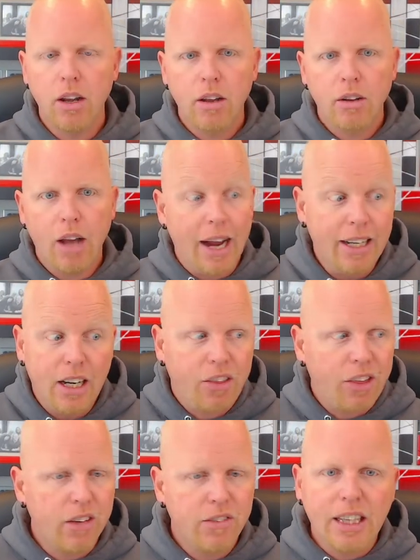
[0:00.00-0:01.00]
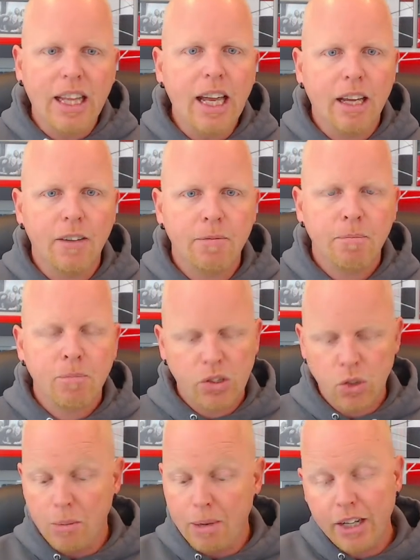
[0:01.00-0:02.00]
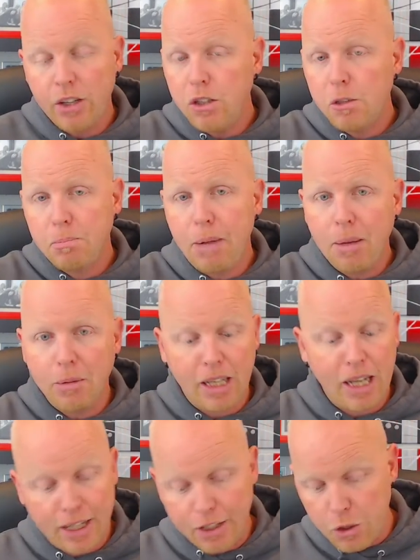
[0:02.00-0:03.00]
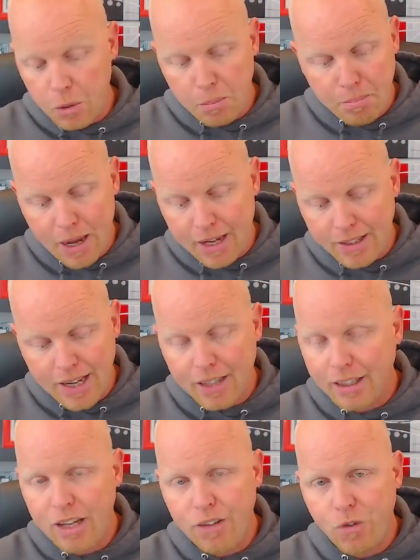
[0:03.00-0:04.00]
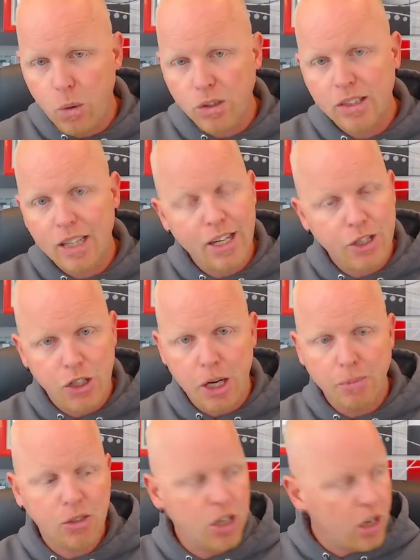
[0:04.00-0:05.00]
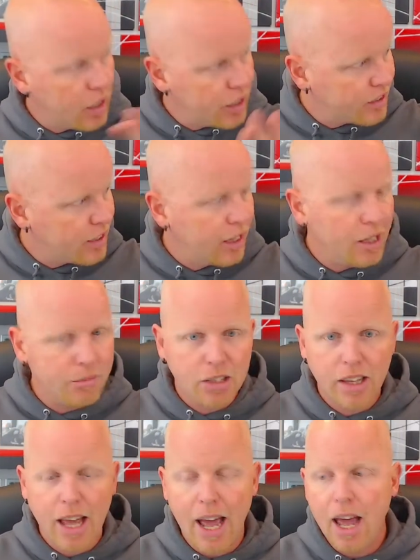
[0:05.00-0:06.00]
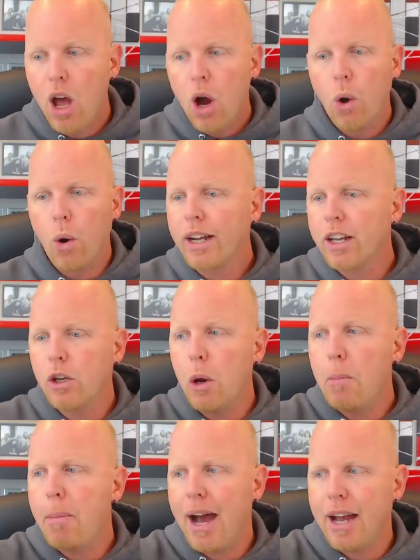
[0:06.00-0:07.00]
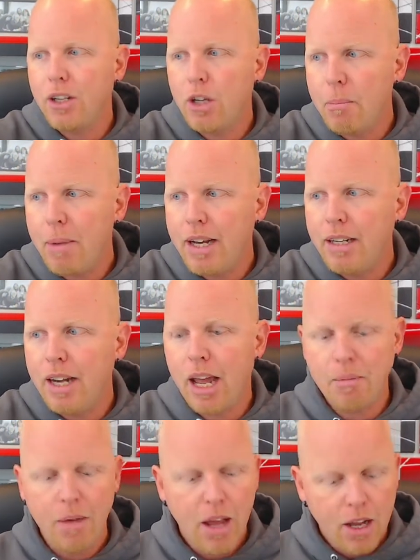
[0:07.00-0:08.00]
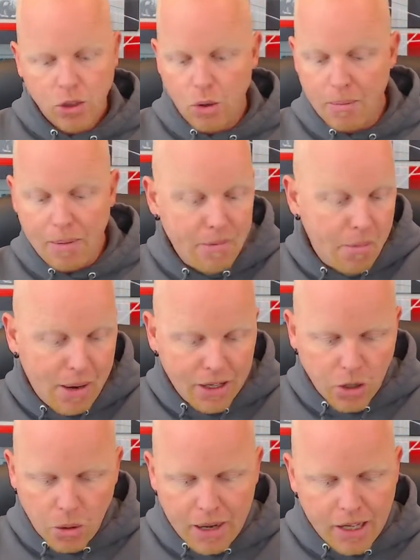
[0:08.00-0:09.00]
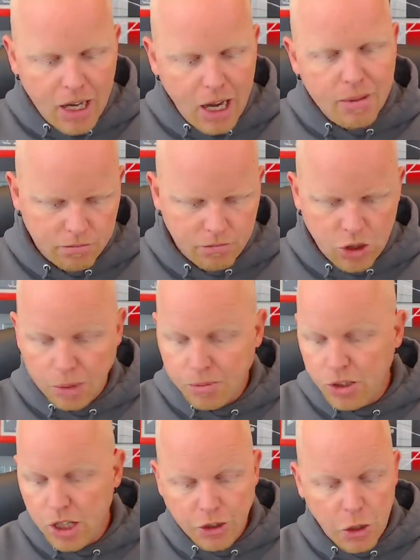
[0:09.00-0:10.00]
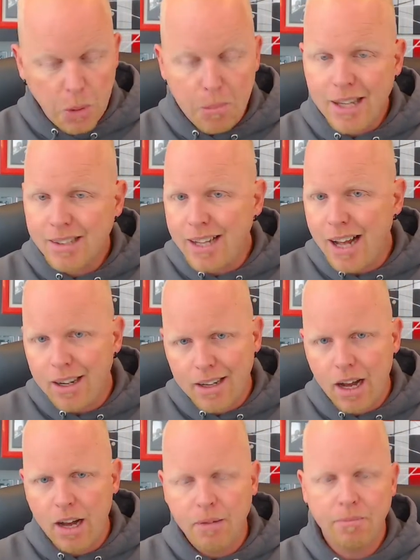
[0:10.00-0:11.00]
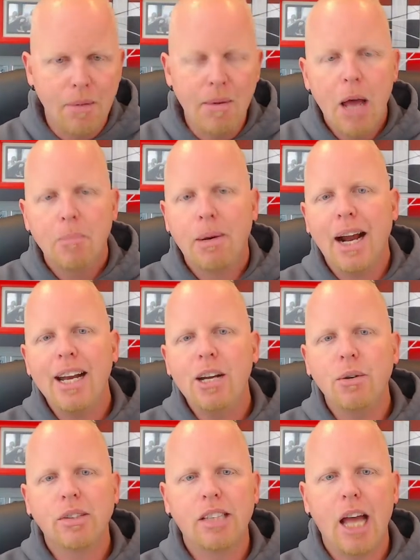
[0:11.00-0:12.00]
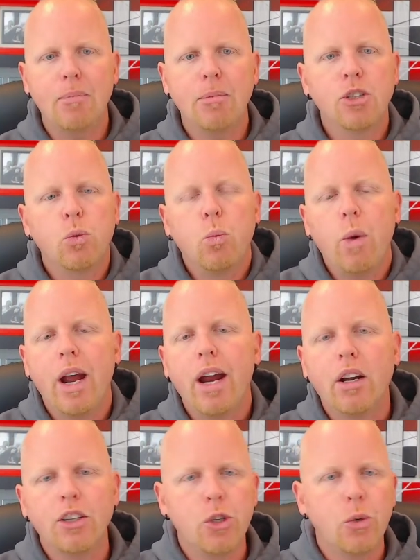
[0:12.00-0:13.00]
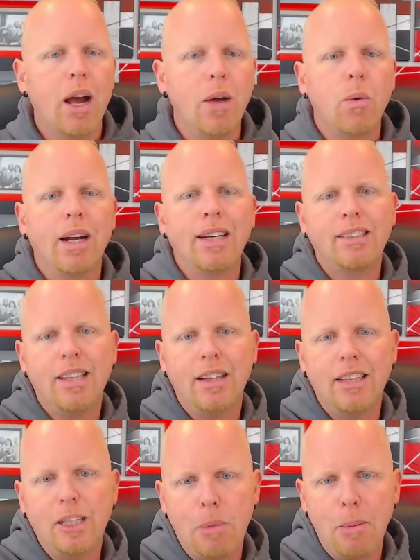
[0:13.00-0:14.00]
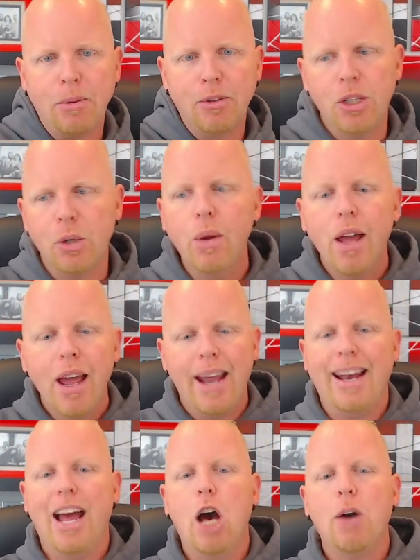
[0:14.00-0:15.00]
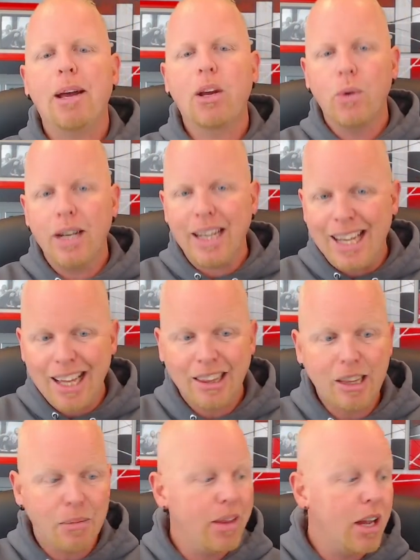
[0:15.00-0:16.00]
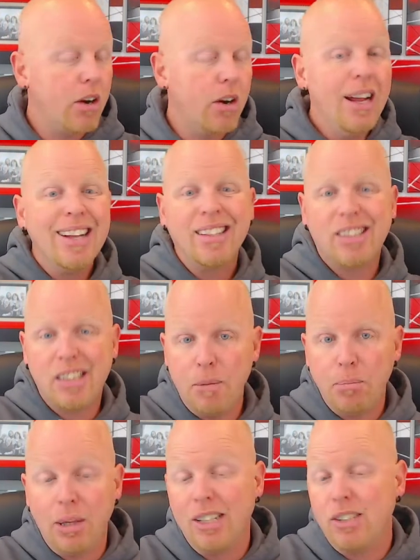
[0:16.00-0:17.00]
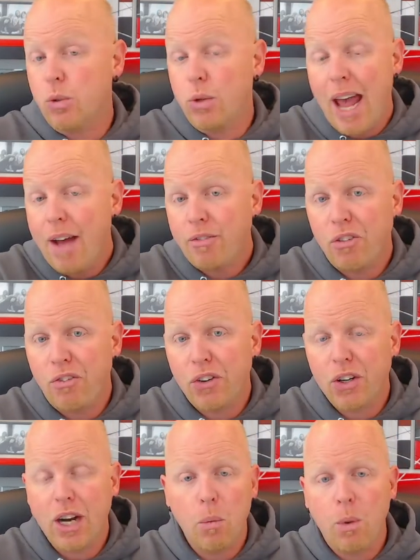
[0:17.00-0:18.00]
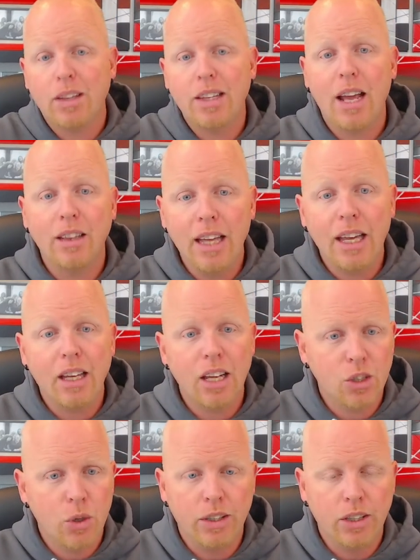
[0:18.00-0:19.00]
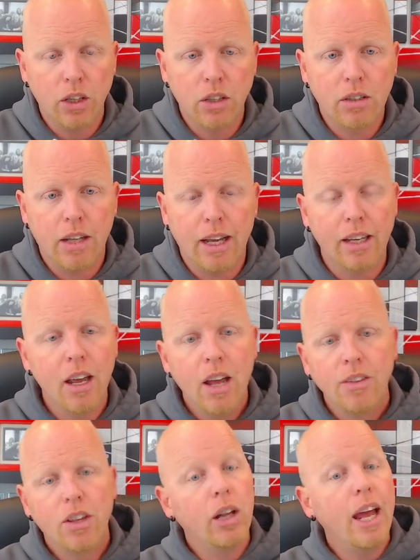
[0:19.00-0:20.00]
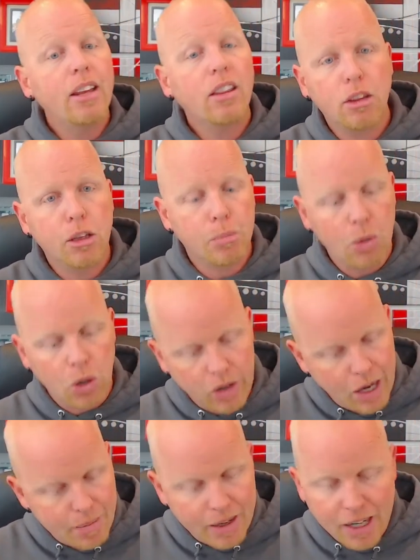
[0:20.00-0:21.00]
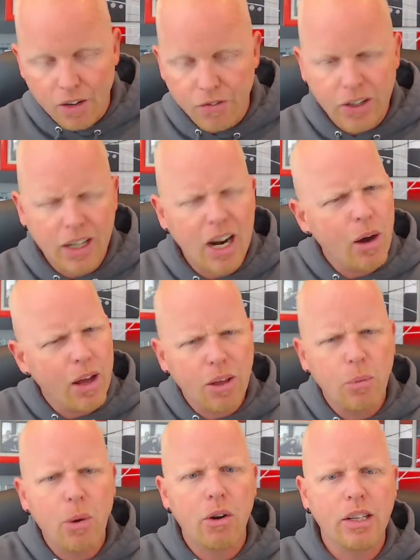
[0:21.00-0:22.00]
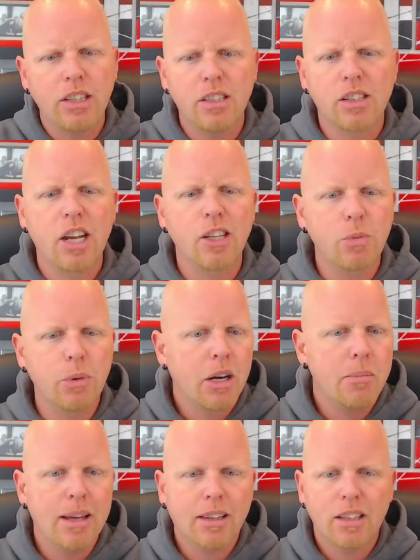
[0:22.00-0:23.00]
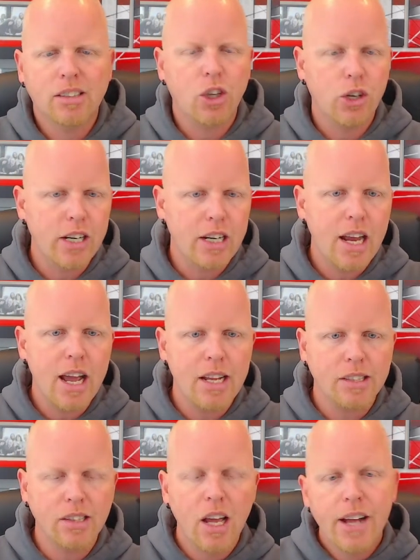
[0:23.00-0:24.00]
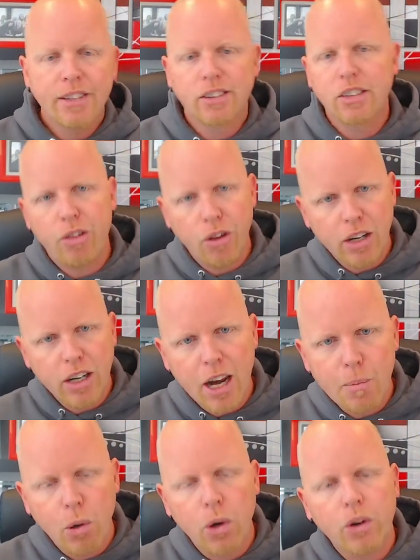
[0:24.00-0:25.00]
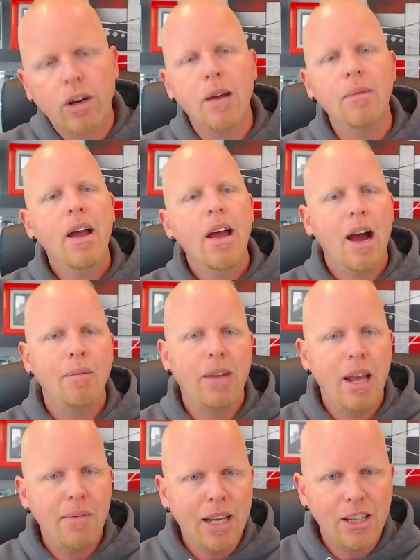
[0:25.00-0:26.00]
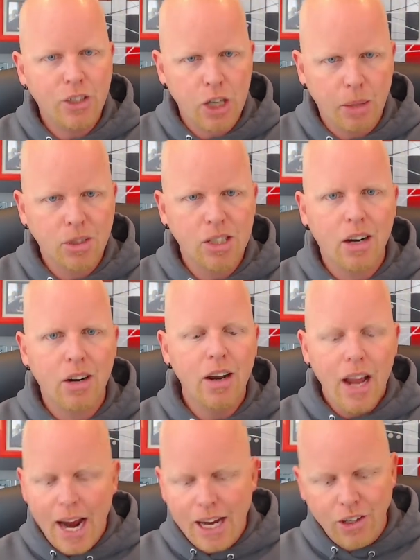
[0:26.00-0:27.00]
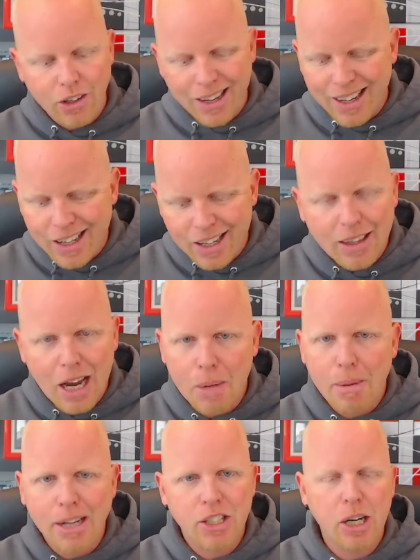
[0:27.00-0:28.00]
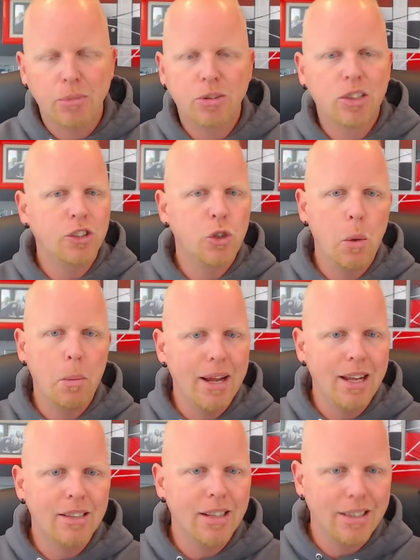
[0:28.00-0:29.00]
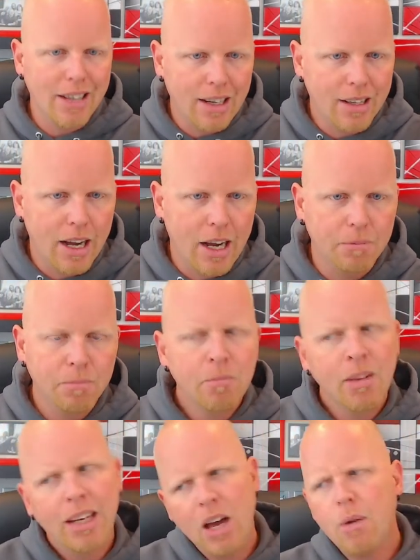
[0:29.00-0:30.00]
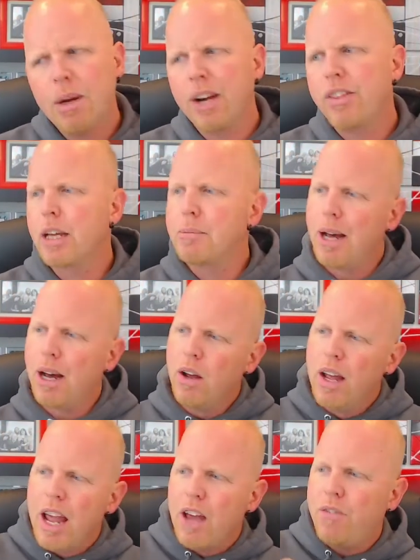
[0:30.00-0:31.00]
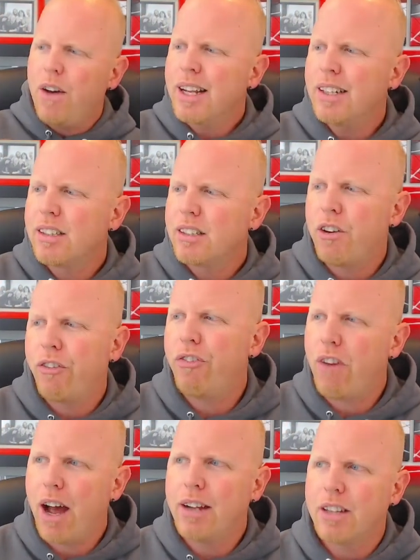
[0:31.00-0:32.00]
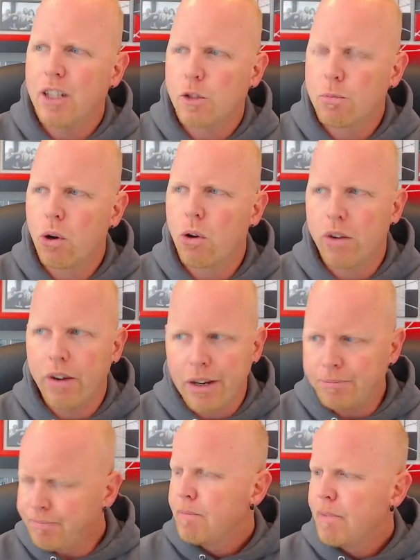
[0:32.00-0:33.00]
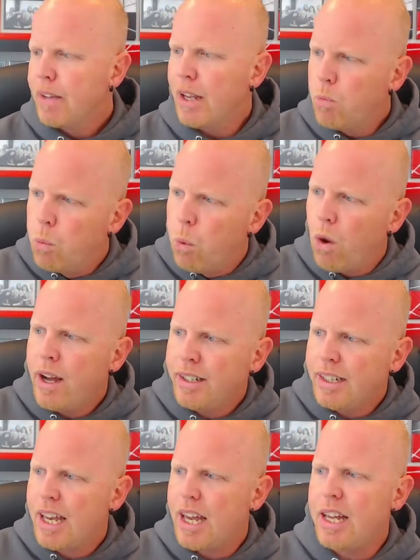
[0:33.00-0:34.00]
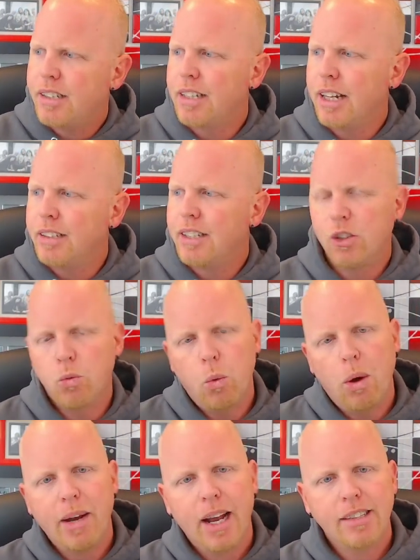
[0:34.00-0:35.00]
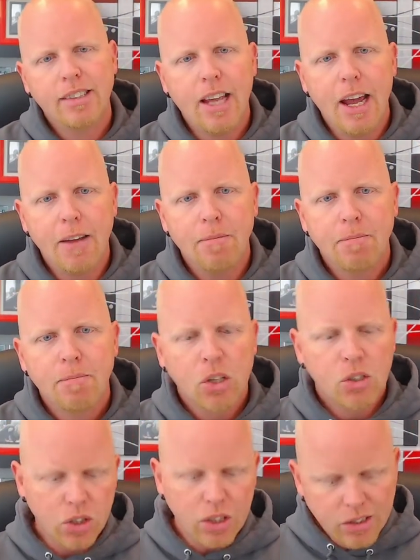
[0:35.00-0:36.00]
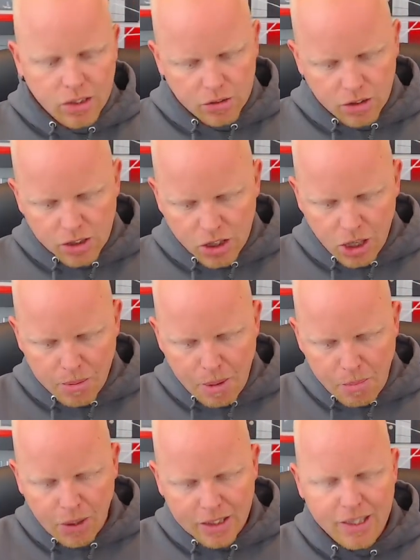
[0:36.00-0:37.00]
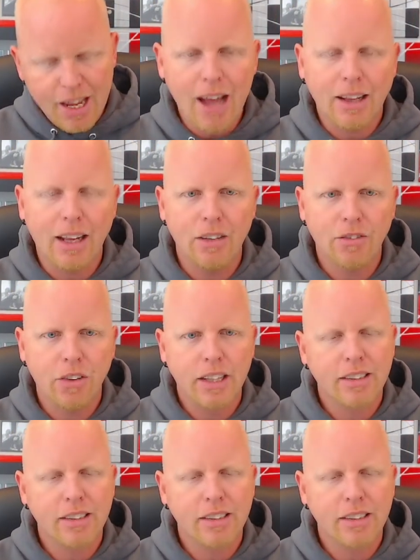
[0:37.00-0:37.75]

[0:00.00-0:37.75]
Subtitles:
I need to think of a link. So am I going to use bit.ly? I could do bit.ly/jumpstart and send them to that. Or I could go buy a domain name. So maybe my domain name is jumpstartyourbiz.com. But I need to establish where do I want to send these people to and how am I going to get them there simply. So you have to figure out what that link is going to look like. The length of the program, I got to figure it out. I think we already discussed we're going to make this 30 days. So it's a 30-day program. I'm naming it Jumpstart, and you're going to get there by jumpstartyourbiz.com. Now I want to think about if I could define this program in one key sentence, what would I say? So let's come up with a tagline for this. I